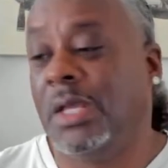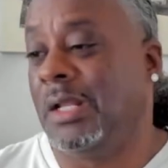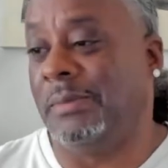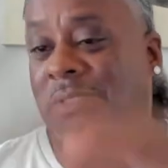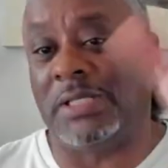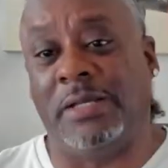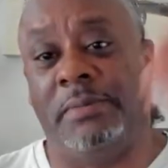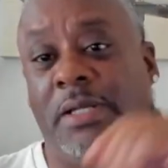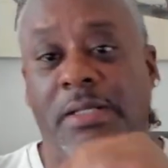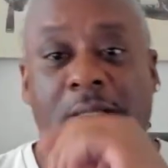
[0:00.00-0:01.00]
let me tell you,
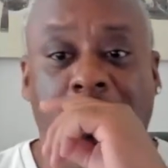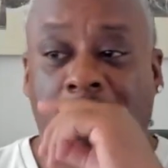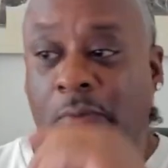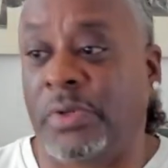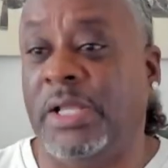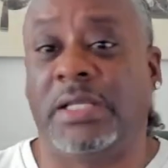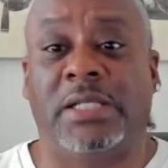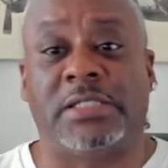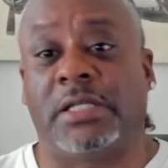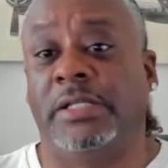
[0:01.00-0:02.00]
man, when they
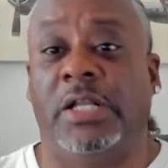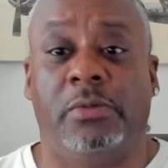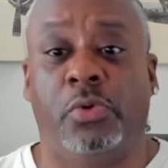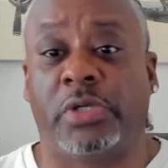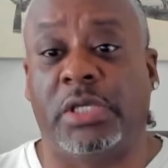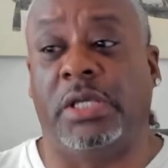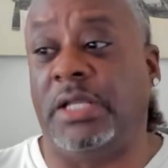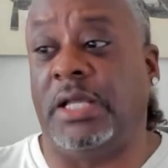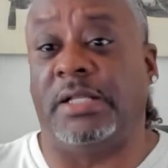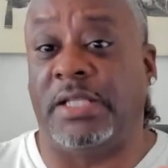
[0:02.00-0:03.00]
get to Canelo and Munguia,
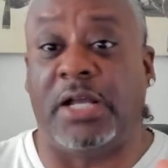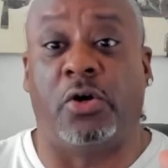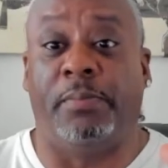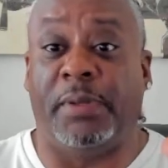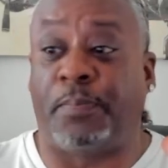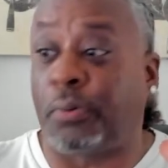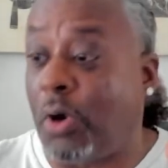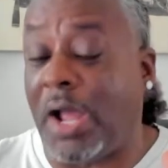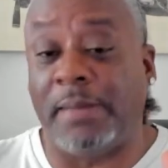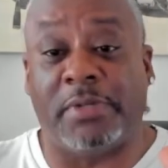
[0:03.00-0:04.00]
they're going to be
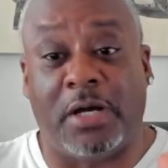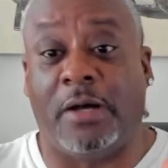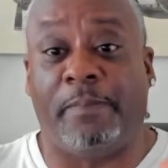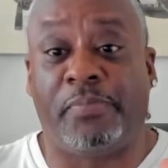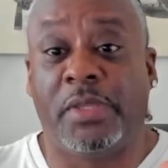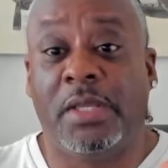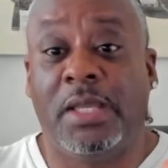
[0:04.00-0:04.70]
primed up.